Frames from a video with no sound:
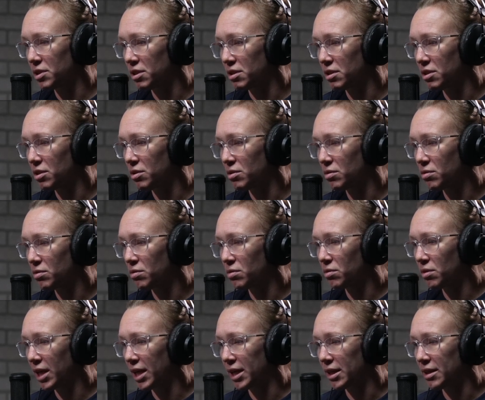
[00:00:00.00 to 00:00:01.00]
do
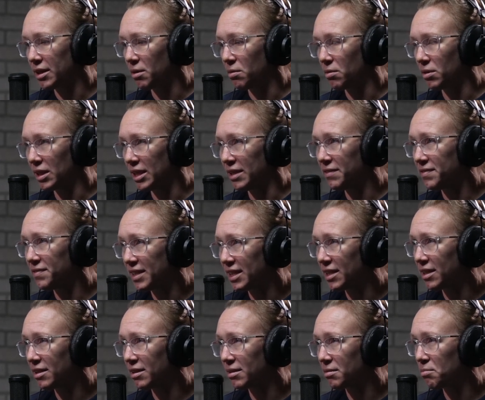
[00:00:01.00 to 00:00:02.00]
like the
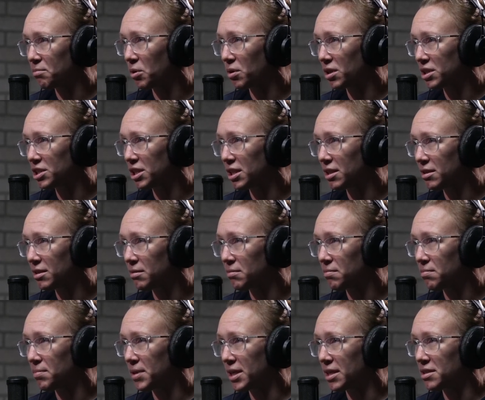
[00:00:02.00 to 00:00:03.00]
lifting portion. Yeah, you
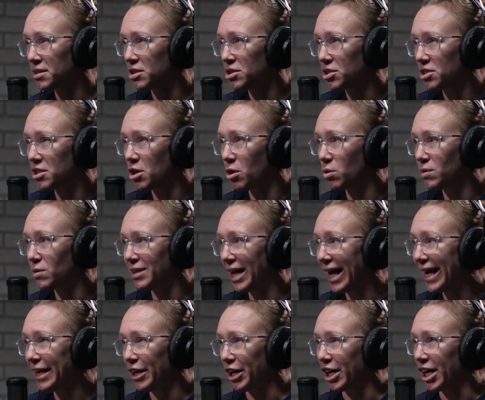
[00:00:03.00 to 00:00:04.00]
can you just go lighter.